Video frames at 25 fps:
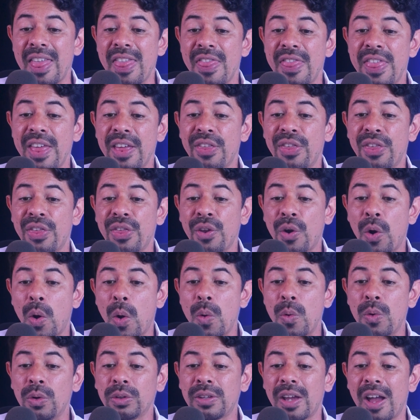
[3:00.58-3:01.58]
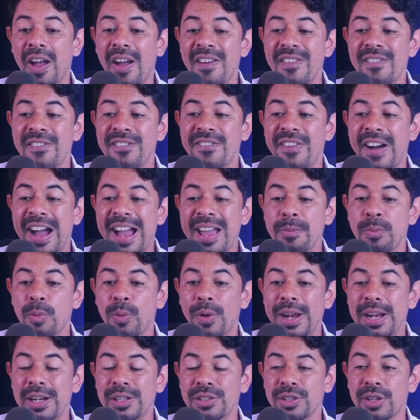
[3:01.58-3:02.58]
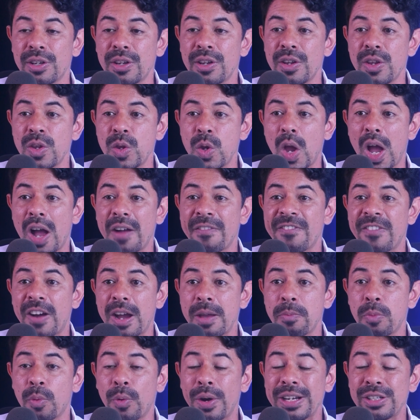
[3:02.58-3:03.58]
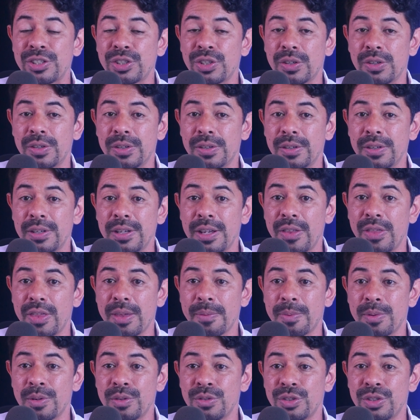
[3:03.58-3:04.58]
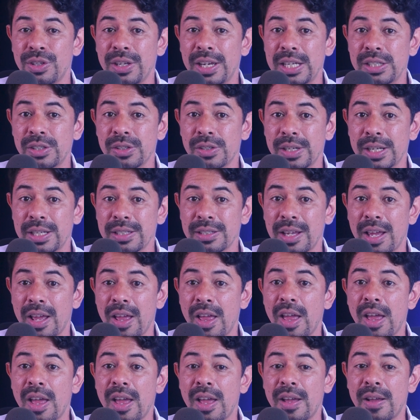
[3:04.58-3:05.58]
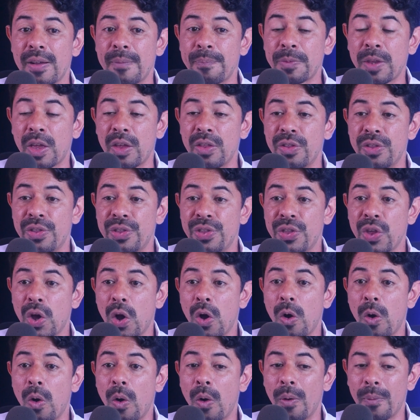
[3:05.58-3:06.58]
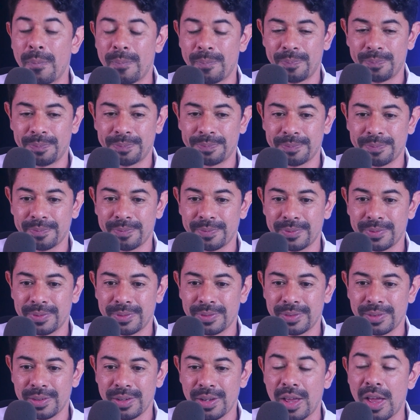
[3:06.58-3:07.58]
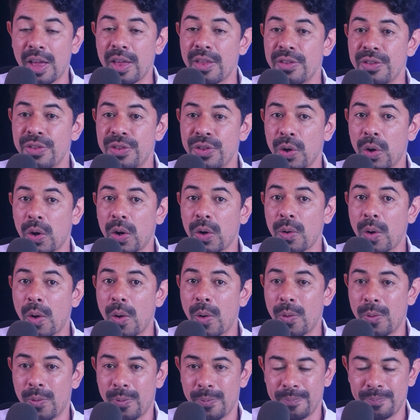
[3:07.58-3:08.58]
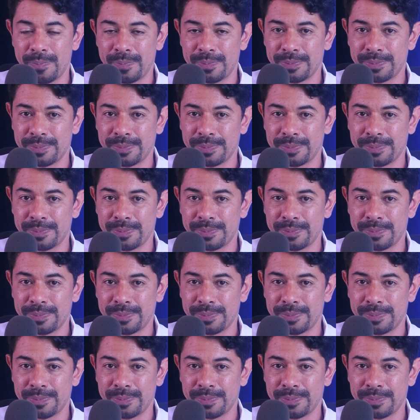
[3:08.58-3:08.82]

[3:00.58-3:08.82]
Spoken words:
the throat vibrates. You have vibration in the pronunciation. Yes, though, thorough,